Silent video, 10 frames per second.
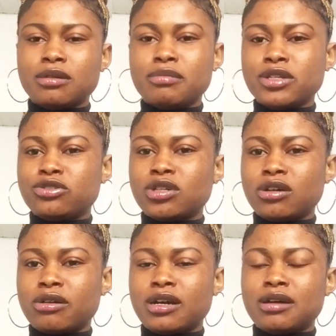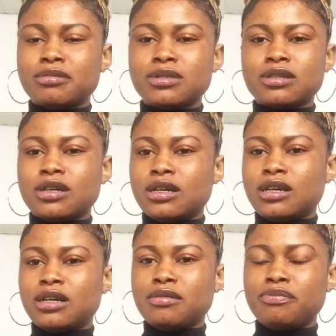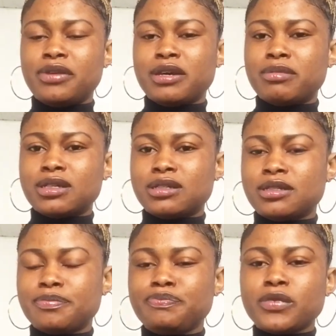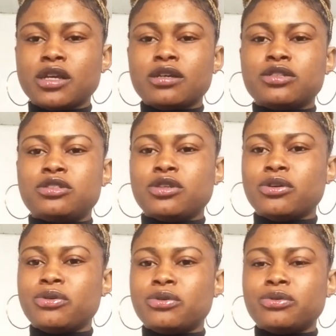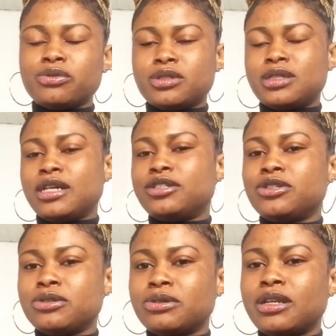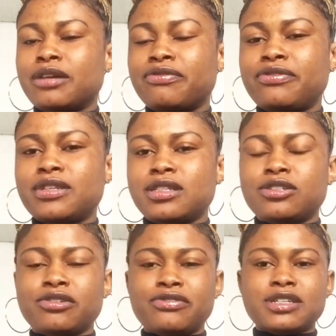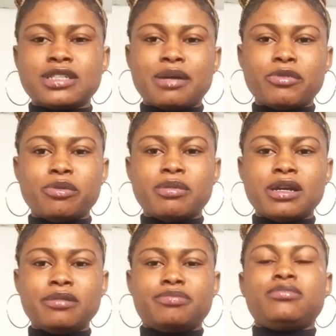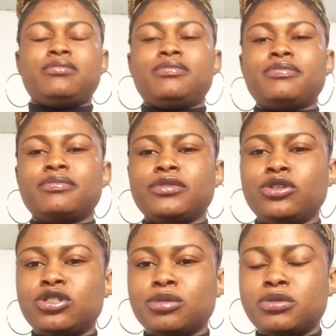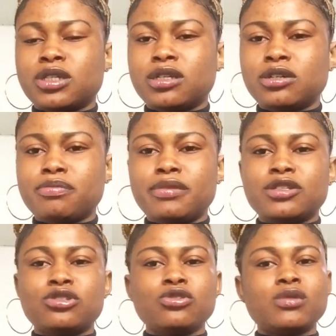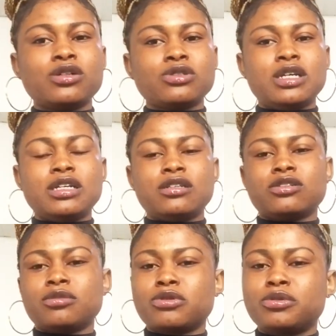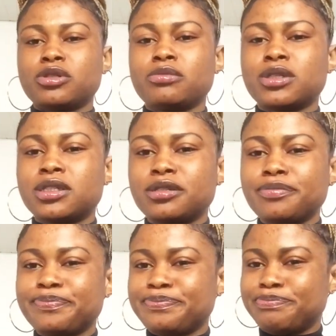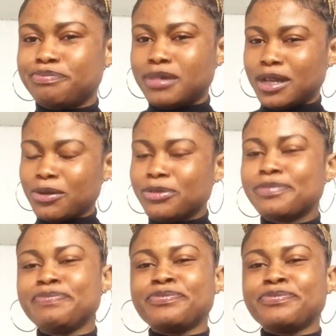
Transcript: menstrual cramps, and PMS. So stay tuned. If this is your first time on my YouTube channel, please do well to hit the subscription button below.